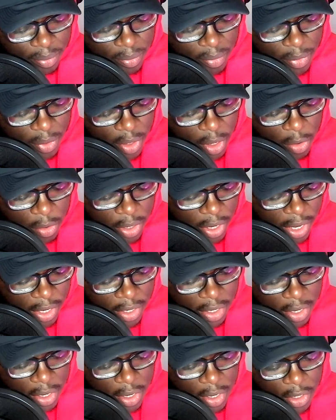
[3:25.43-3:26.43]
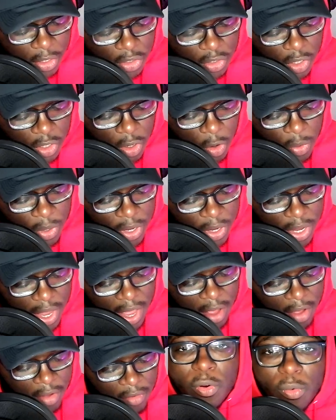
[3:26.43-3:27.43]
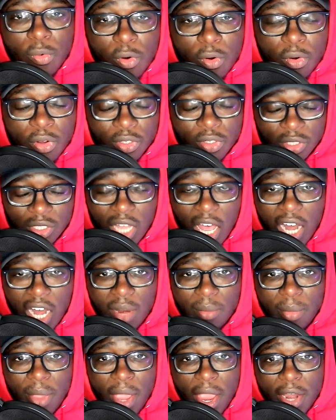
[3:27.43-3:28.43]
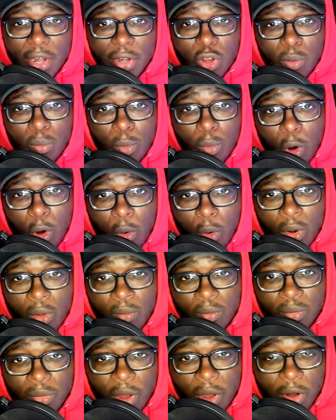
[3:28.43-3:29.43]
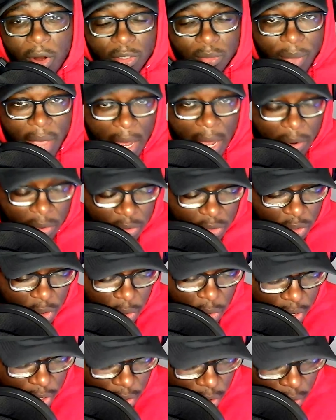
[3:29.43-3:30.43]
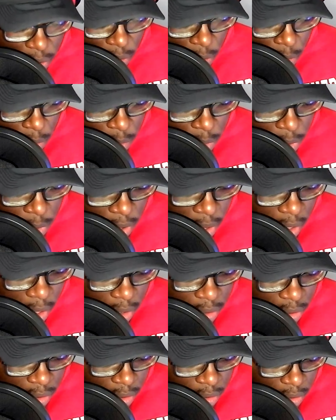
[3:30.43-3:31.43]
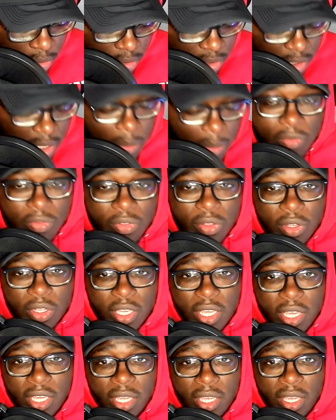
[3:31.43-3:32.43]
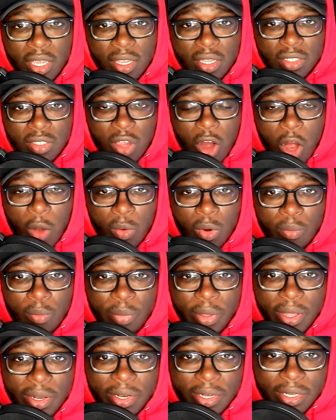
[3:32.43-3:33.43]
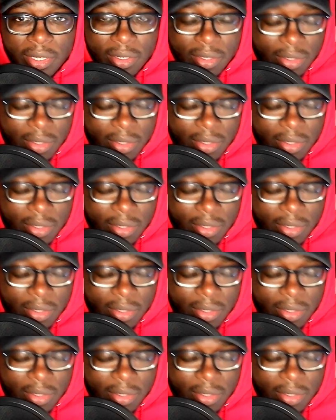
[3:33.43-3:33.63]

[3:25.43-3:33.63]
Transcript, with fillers: Okay? So we have Sodom and Gomorrah. There's battles going on. Some of the kings are rebelling,